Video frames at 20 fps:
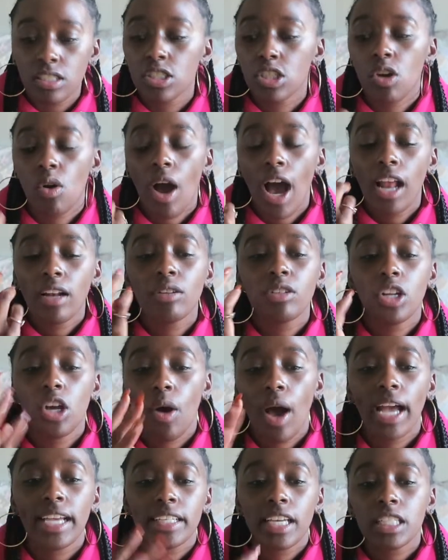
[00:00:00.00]
So I don't know.
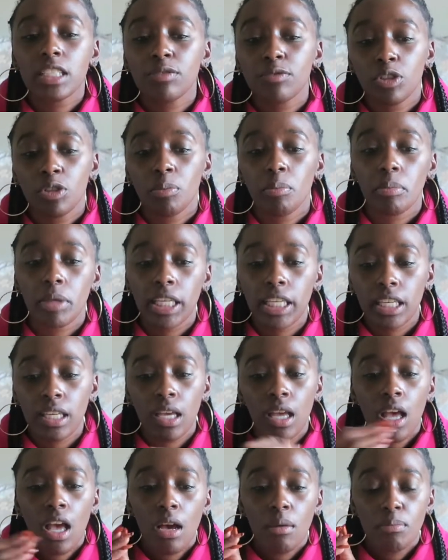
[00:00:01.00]
I guess for me,